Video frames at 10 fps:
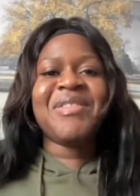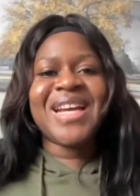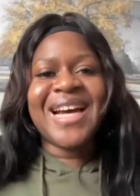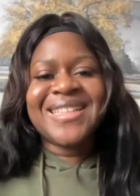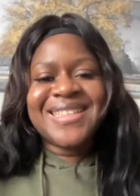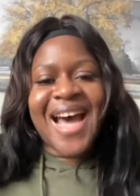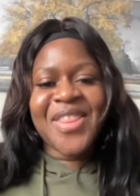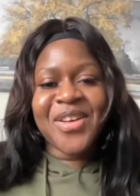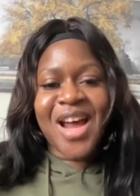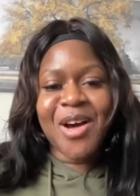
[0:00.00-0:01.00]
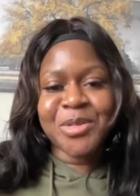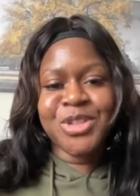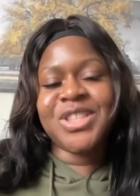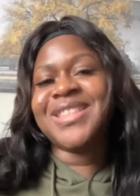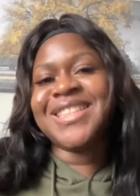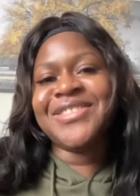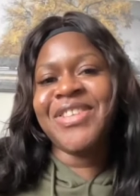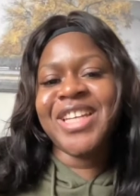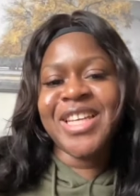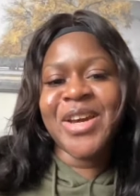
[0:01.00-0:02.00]
Riyad, I thought I'll shoot this
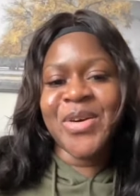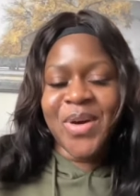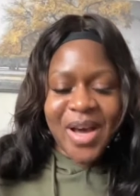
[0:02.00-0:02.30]
video